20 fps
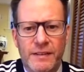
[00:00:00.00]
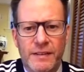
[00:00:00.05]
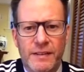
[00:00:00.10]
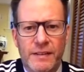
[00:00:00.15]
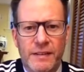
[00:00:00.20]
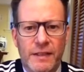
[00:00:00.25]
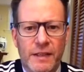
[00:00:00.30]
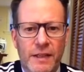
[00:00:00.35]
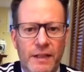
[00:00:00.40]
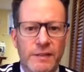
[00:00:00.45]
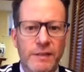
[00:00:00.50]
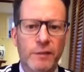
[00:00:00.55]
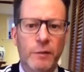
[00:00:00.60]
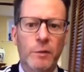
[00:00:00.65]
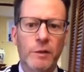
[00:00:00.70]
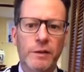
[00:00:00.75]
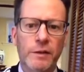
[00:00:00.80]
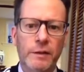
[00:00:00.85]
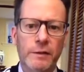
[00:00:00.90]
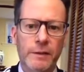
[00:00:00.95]
How's everyone
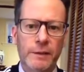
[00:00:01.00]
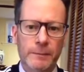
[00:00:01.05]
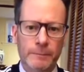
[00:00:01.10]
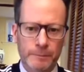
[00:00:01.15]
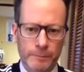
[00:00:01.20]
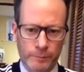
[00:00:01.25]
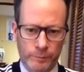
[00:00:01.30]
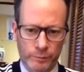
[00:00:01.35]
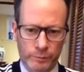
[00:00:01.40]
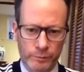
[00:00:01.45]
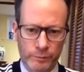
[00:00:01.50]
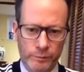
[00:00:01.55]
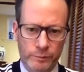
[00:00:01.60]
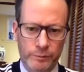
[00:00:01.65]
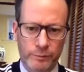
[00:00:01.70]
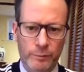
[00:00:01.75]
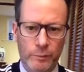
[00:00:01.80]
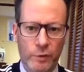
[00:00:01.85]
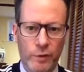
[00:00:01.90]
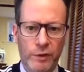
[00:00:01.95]
doing?
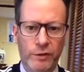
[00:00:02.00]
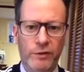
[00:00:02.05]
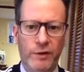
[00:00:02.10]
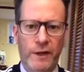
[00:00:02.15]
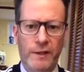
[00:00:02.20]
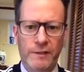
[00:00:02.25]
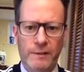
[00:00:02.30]
Morning, Trace.